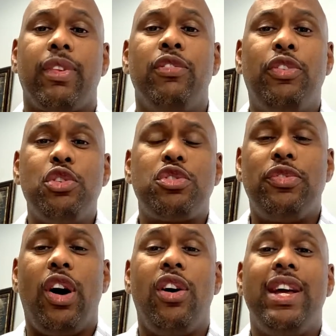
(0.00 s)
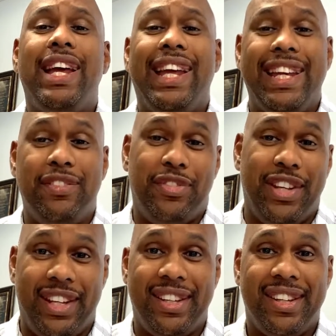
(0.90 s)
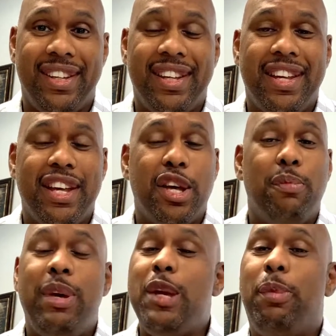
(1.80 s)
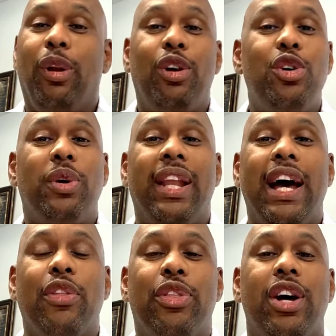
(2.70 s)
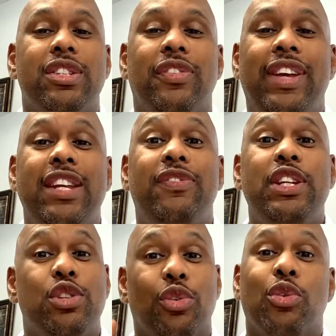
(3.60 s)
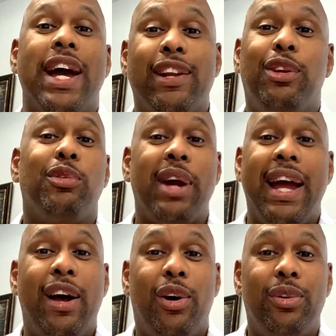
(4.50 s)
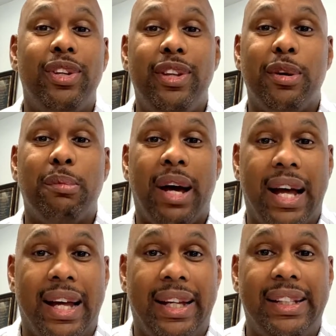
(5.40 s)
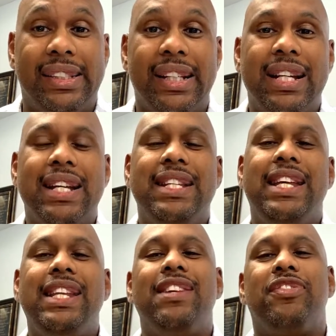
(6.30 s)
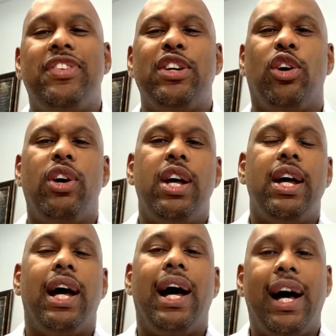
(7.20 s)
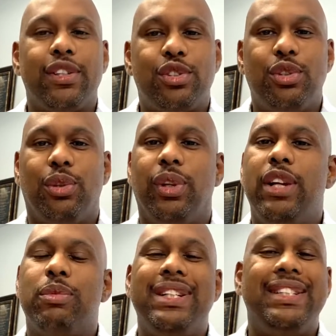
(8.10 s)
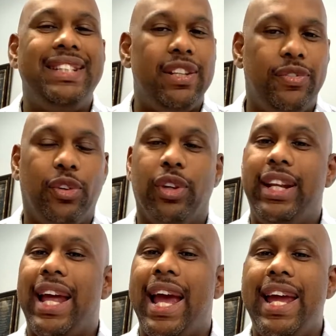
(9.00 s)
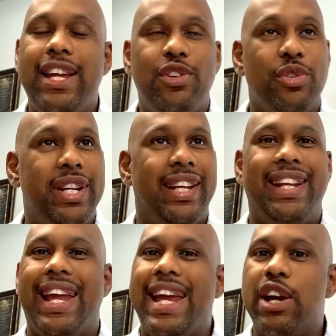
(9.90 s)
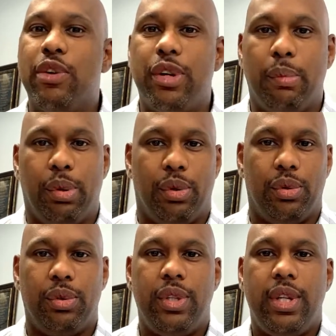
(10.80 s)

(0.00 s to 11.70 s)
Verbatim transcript: First of all, envy. People who allow thoughts of envy to rattle around in their mind tend to feel hostile and resentful and angry and irritable.